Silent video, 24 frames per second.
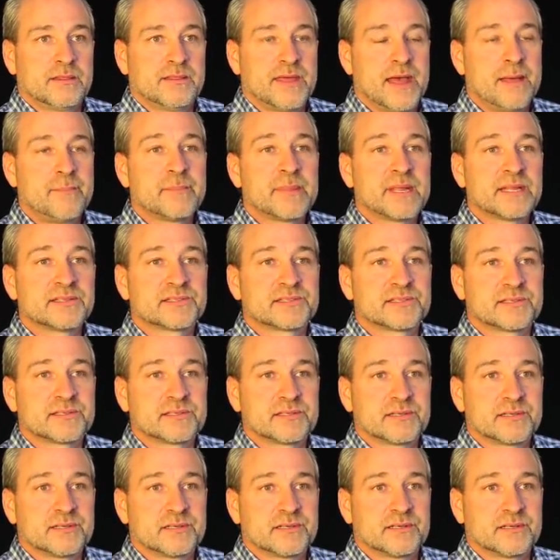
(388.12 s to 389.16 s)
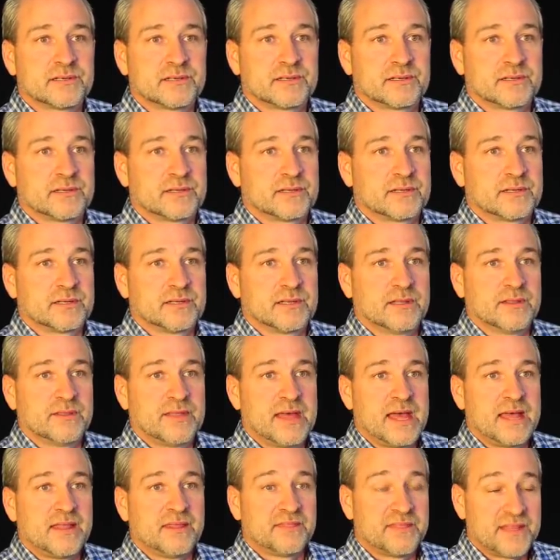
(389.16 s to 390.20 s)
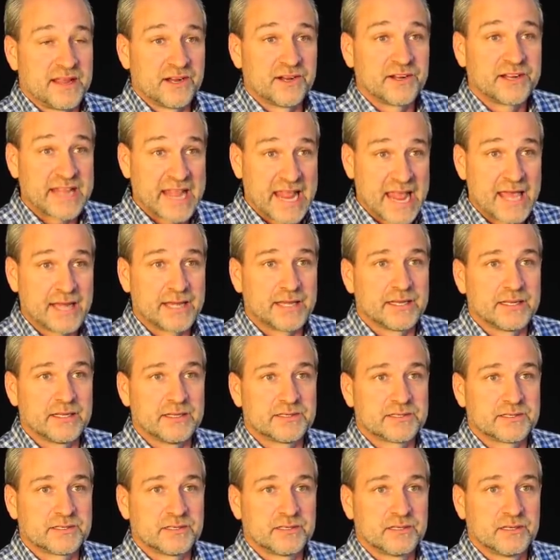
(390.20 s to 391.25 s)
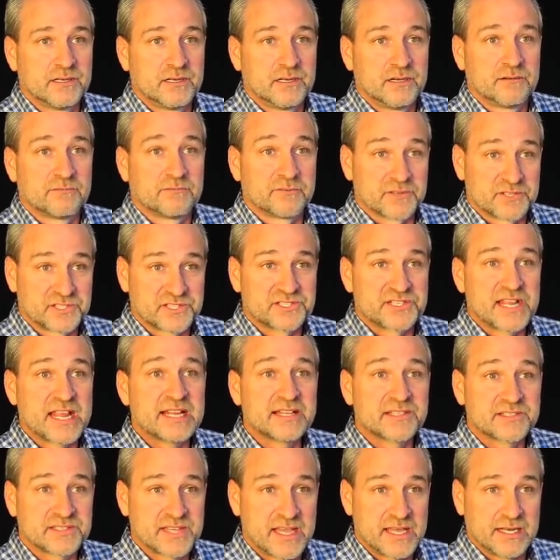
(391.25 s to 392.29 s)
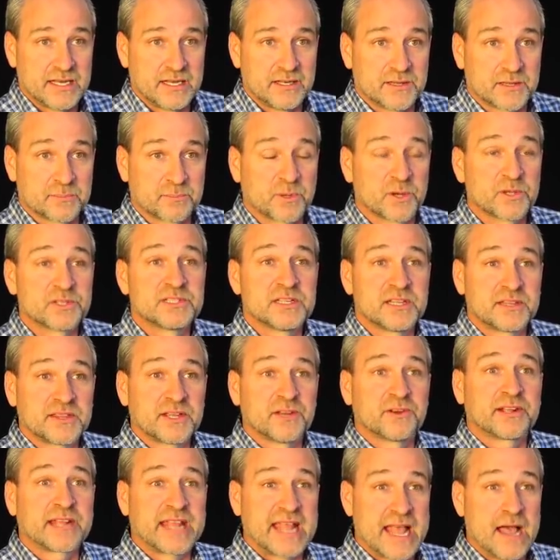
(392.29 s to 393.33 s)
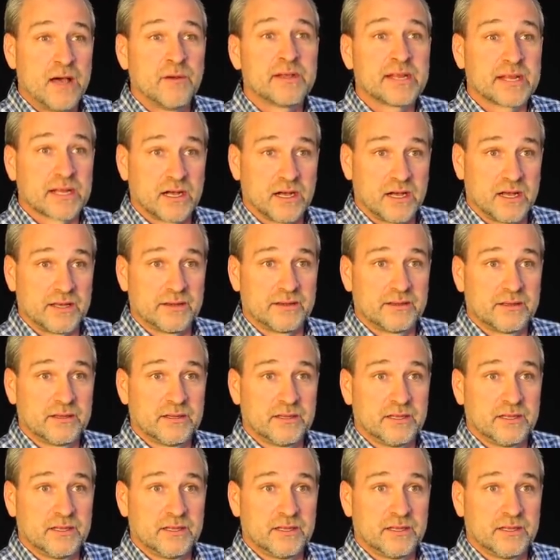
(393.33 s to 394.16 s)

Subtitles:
that means that their candidate for state senate, the person that they're counting on